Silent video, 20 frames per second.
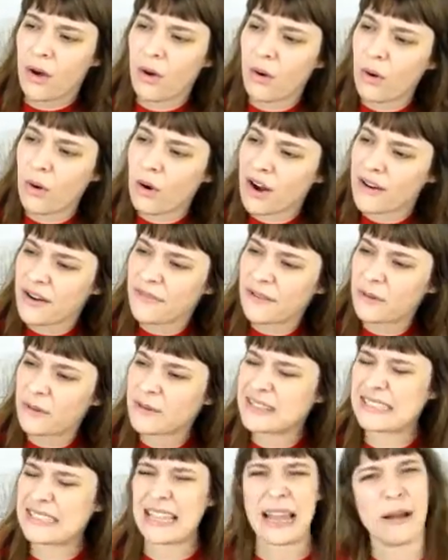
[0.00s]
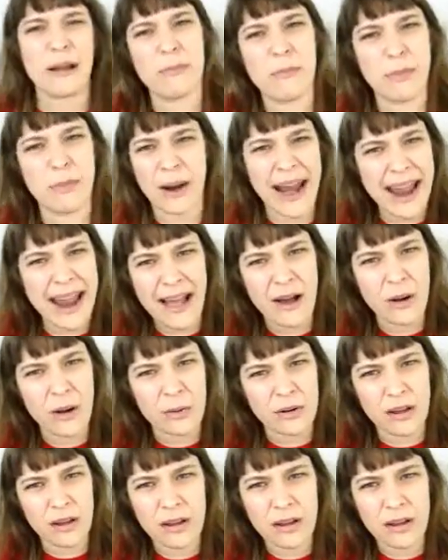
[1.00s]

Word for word: or if it was like brown.